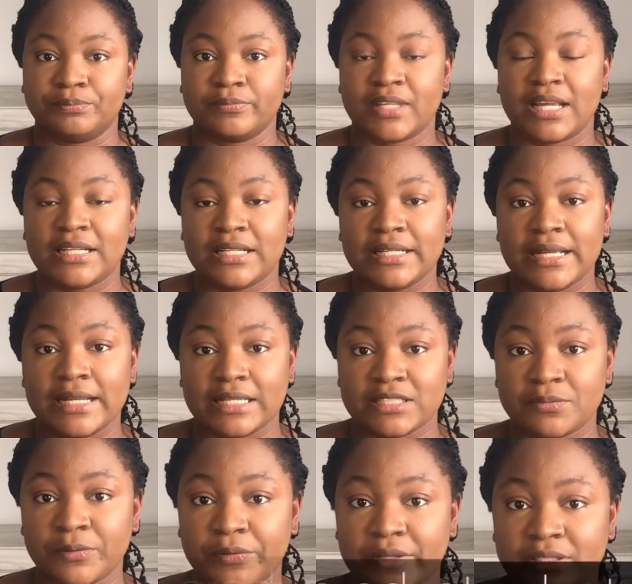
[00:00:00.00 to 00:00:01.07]
Canadian
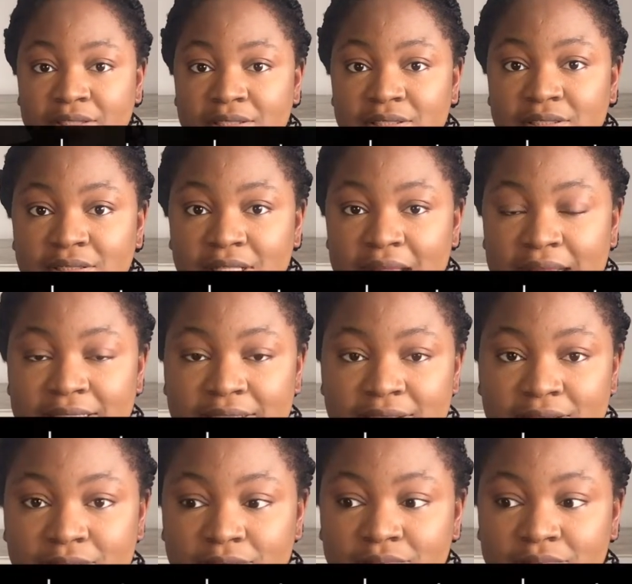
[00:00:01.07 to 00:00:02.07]
Experience Class